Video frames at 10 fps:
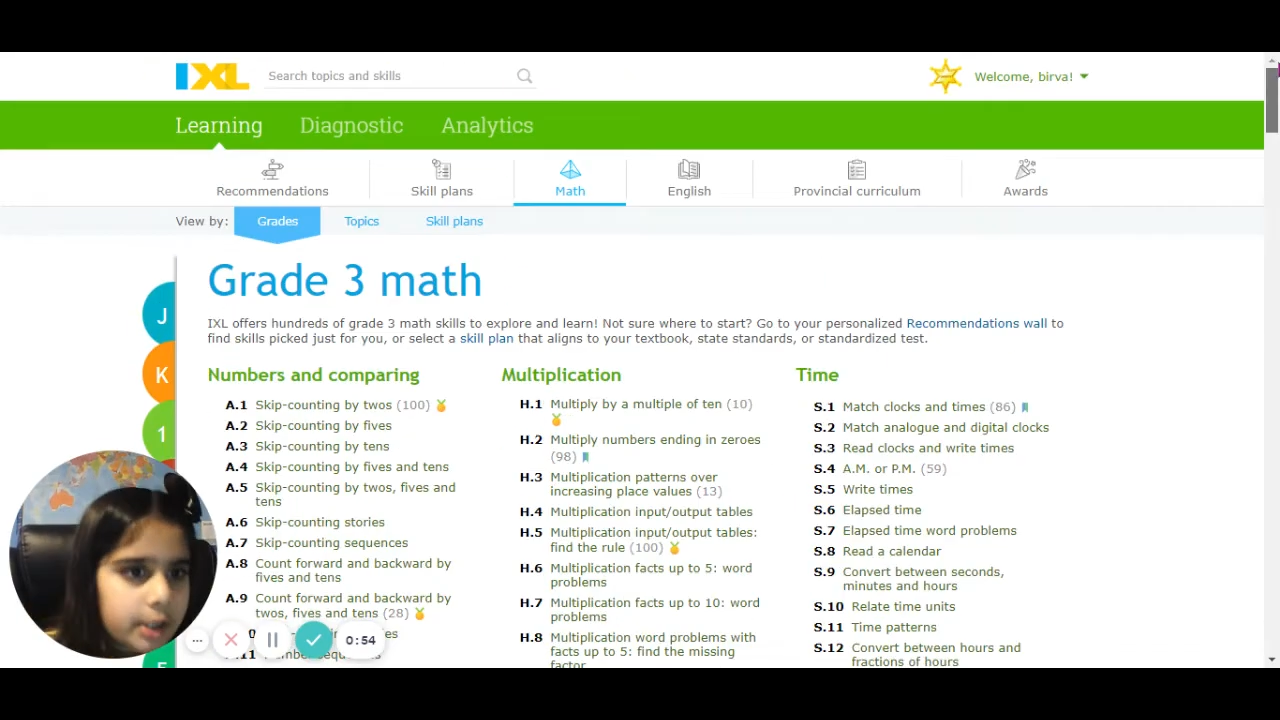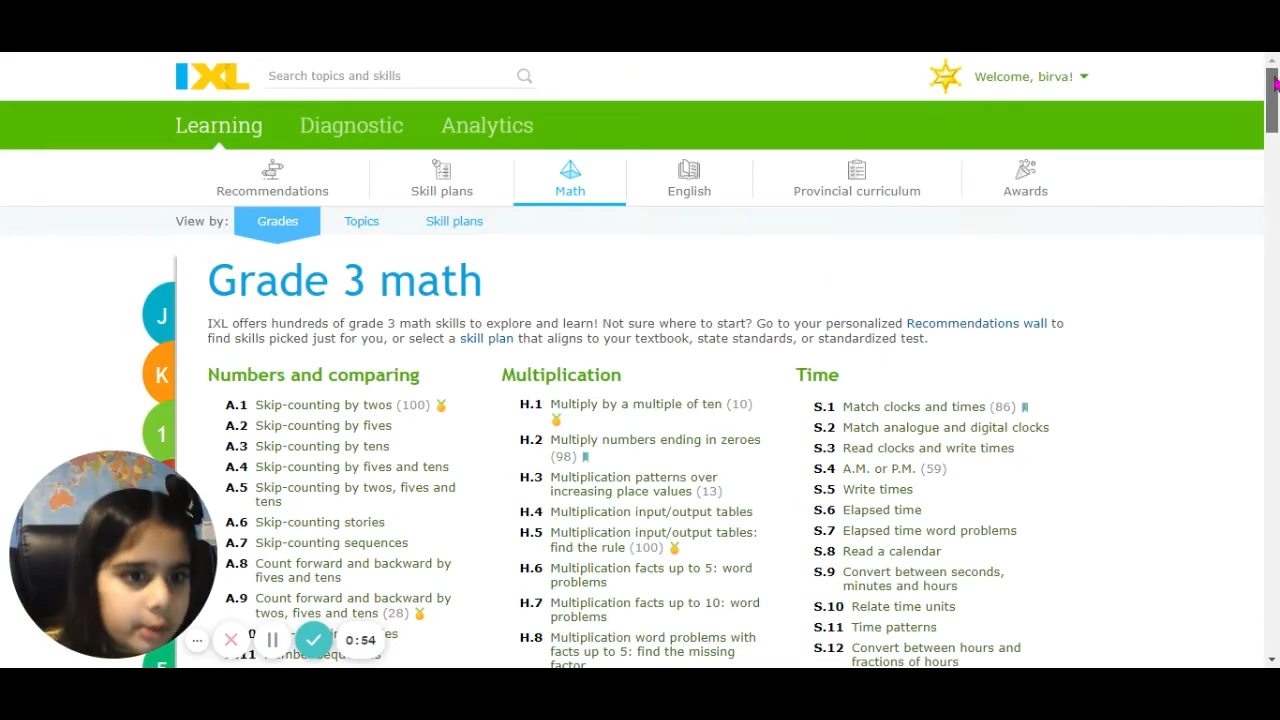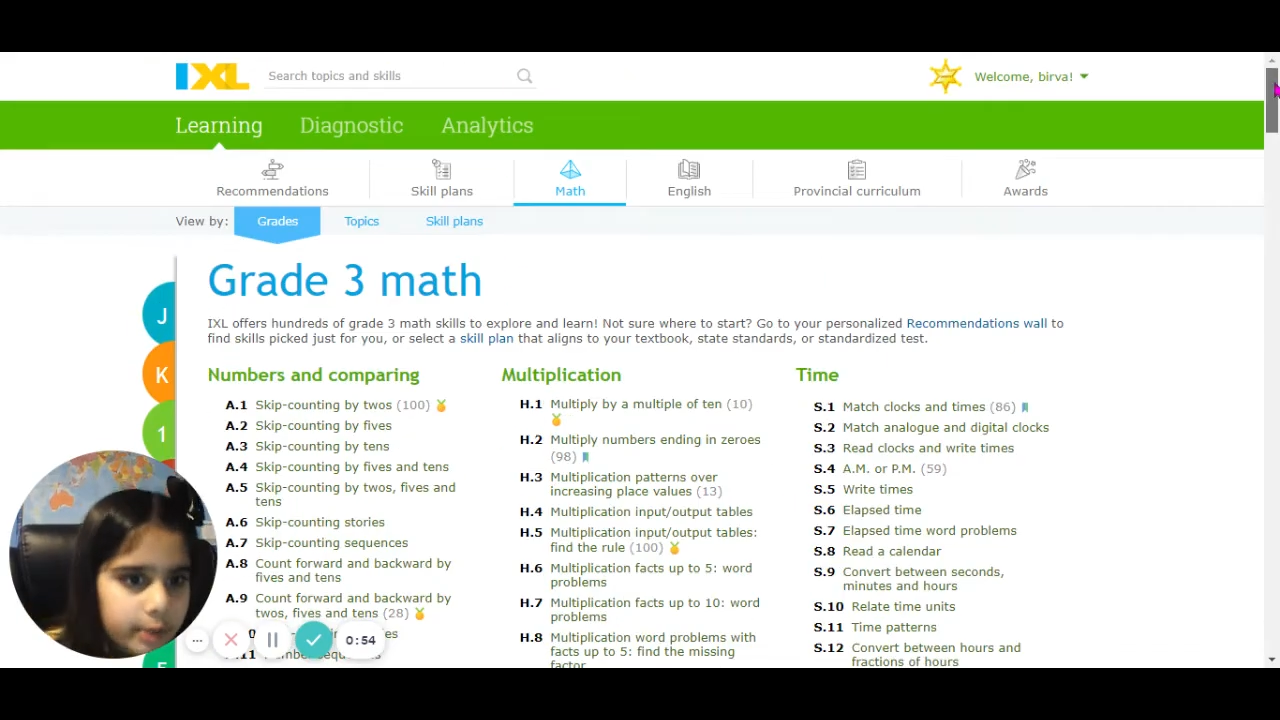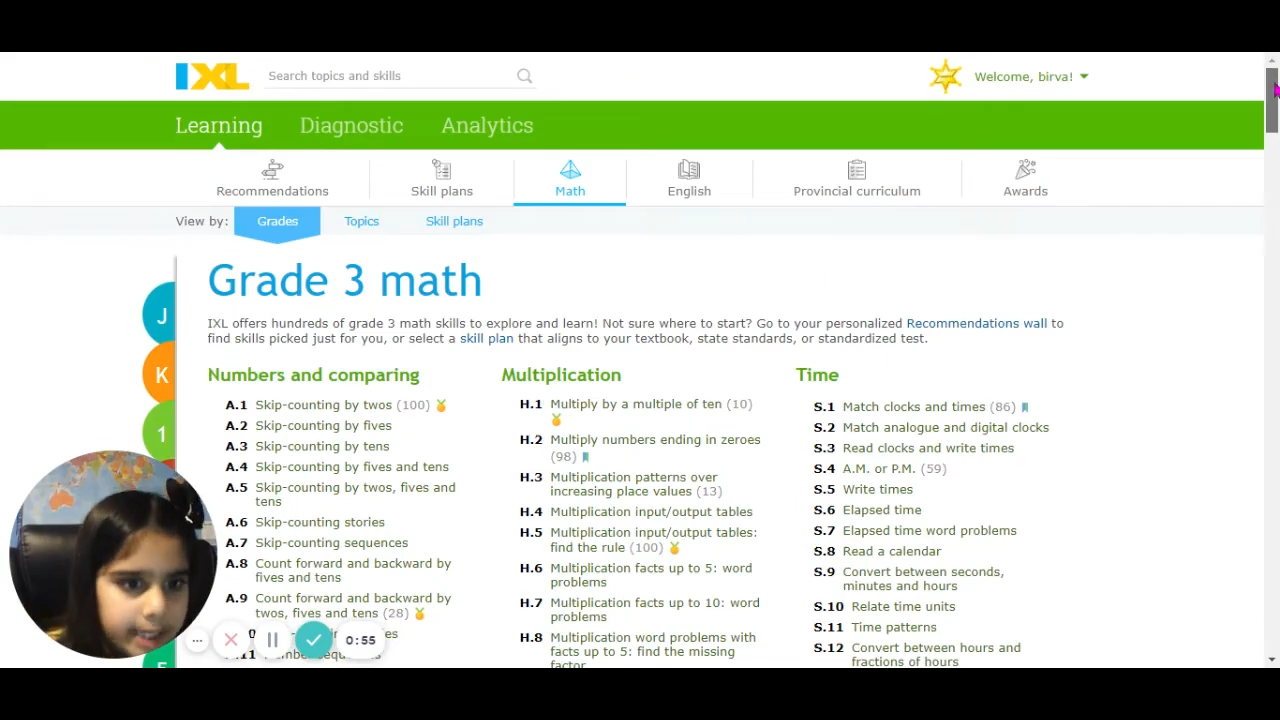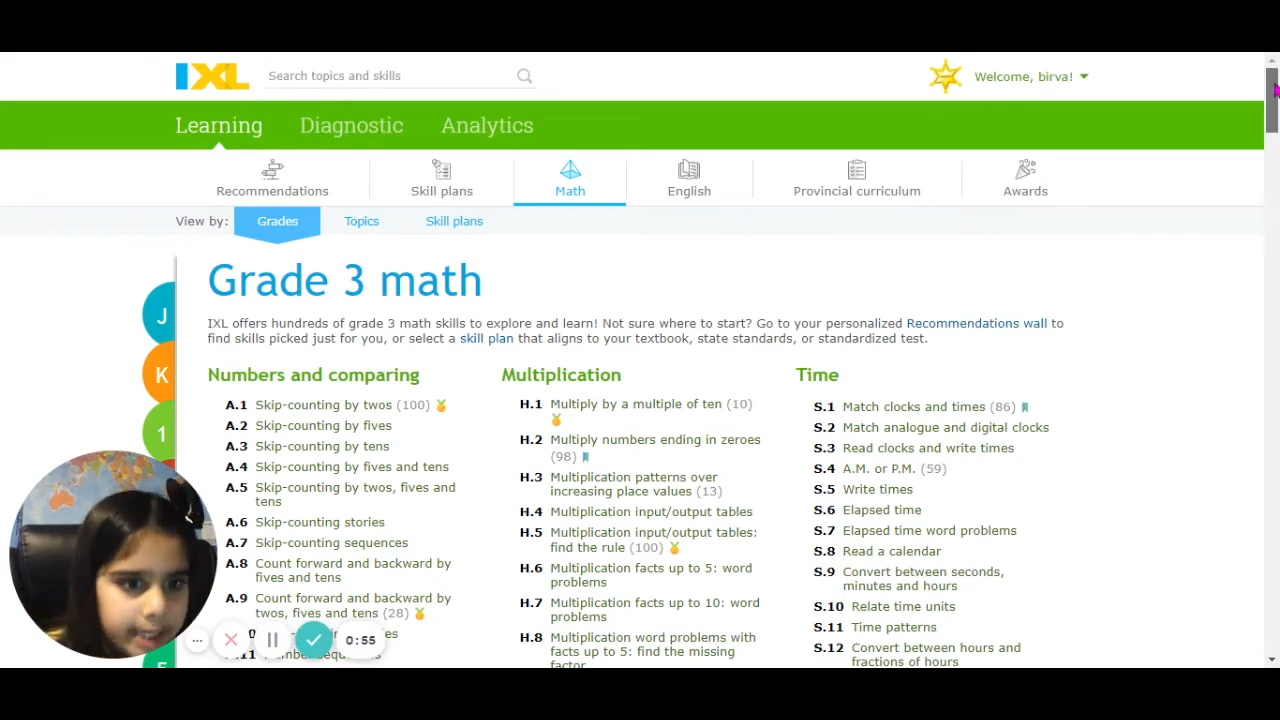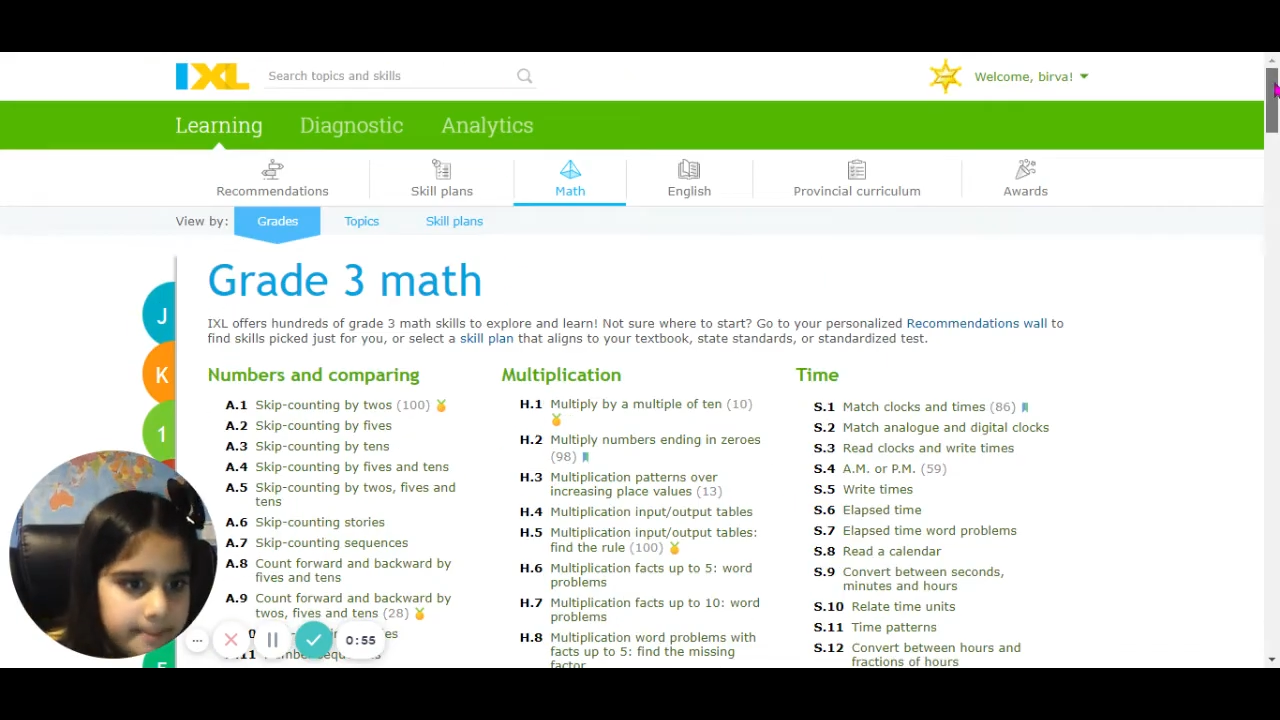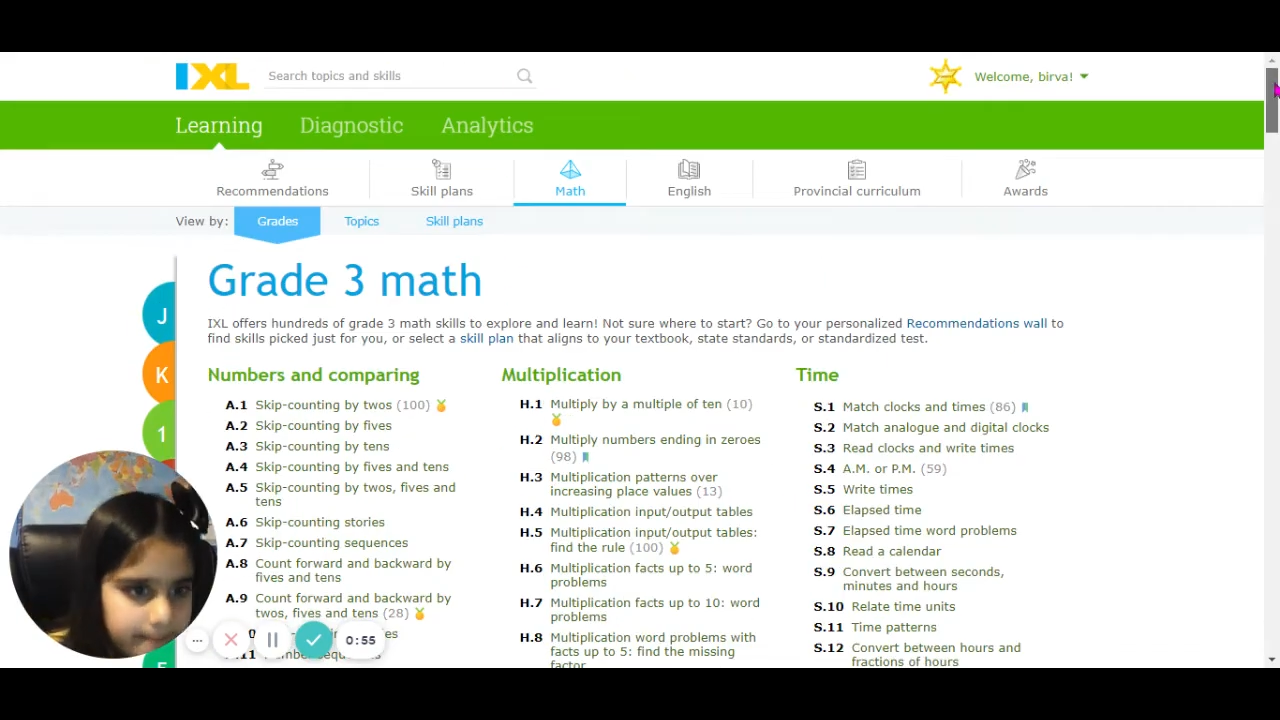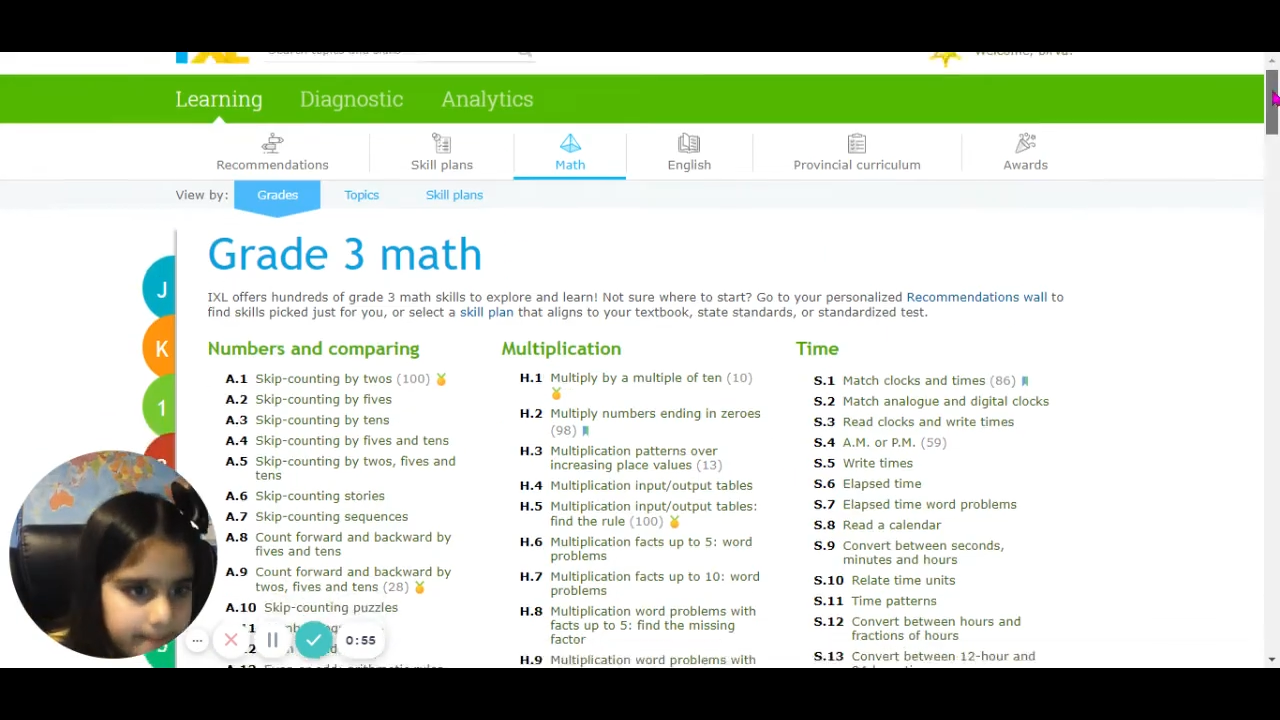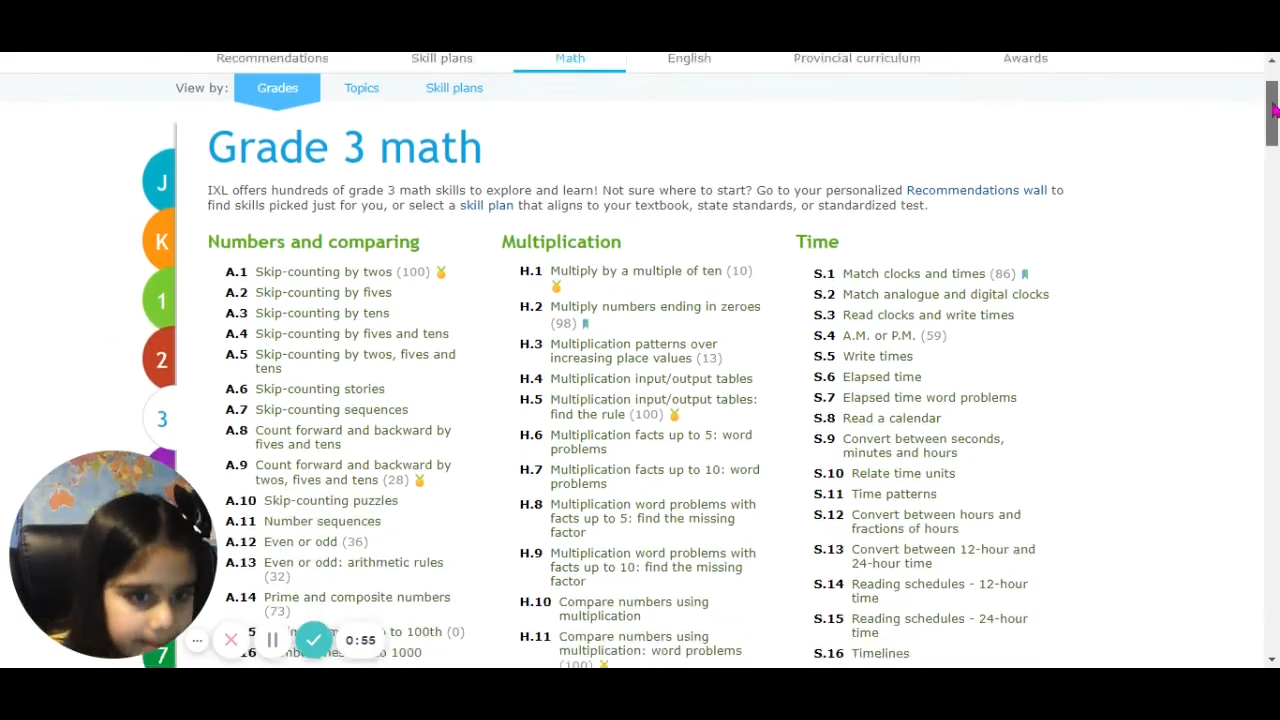loaded.